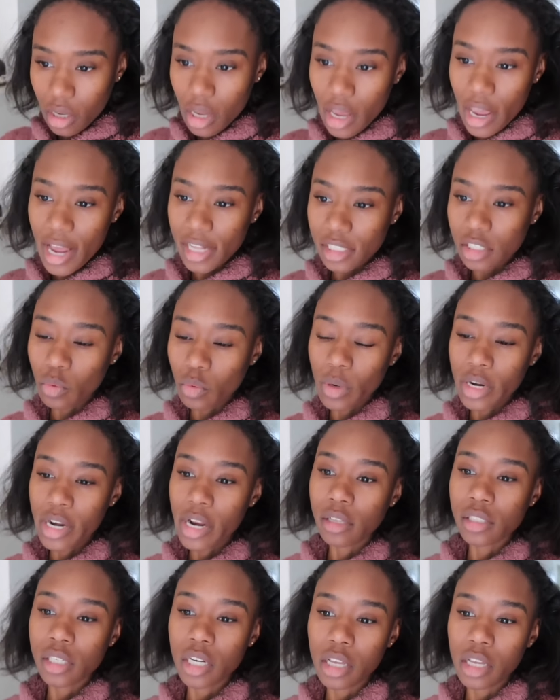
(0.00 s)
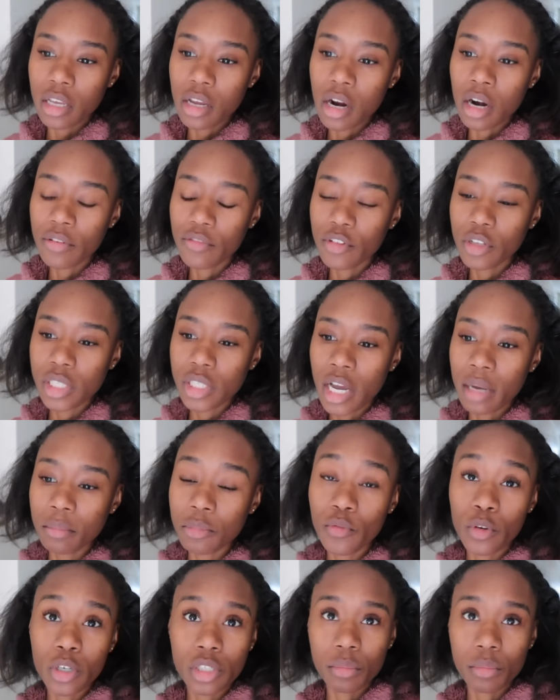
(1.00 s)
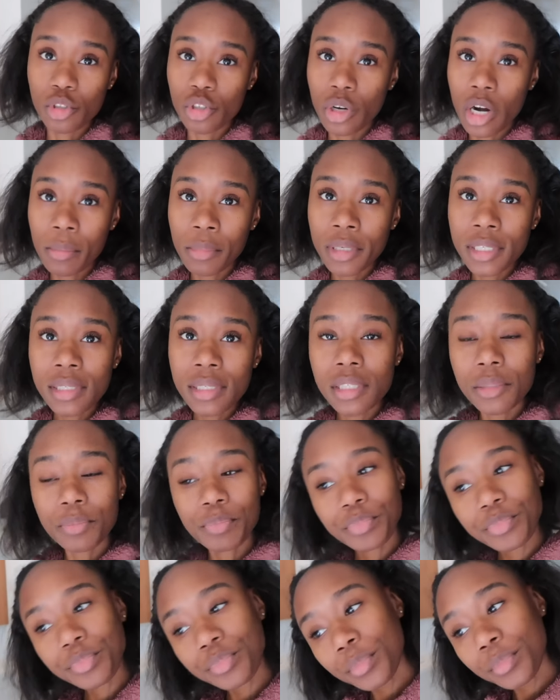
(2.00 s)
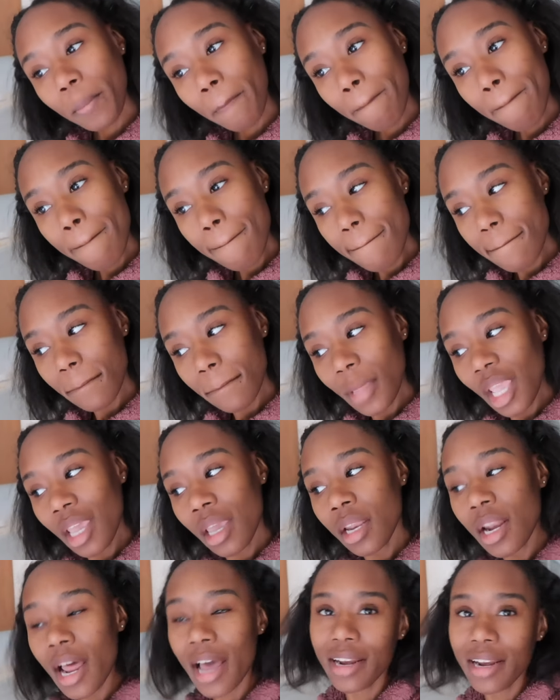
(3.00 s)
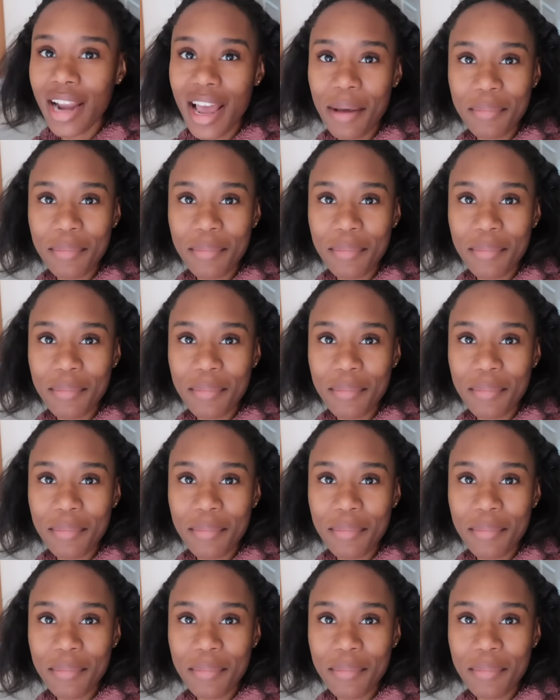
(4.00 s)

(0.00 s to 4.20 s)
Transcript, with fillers: I had to run down to the E R a few times for some traumas, and I didn't